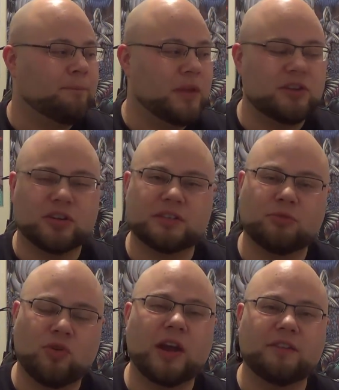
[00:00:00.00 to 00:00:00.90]
he took some
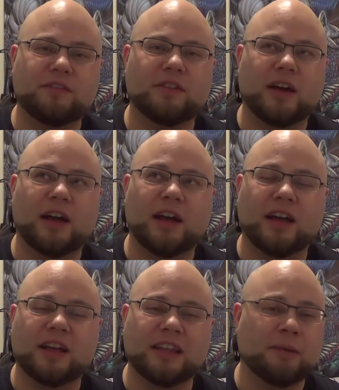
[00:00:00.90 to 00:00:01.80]
creative
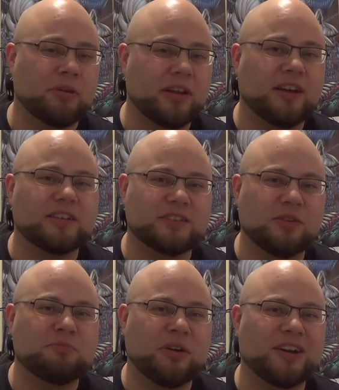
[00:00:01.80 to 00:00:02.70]
liberty on his
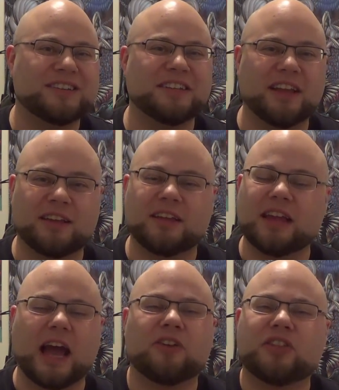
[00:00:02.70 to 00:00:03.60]
own part to, like,
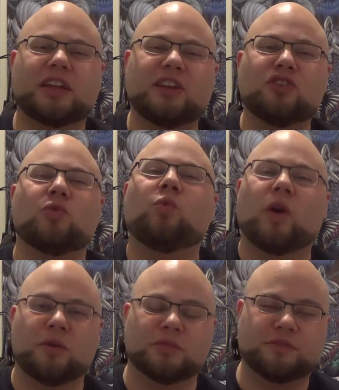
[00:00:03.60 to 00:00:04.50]
I don't think he knew
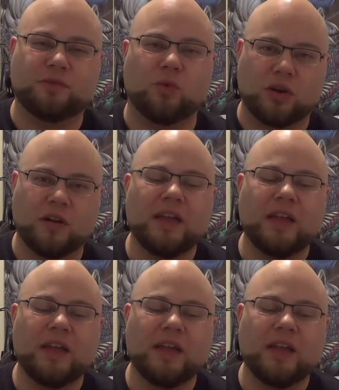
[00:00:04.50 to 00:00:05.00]
what it was for.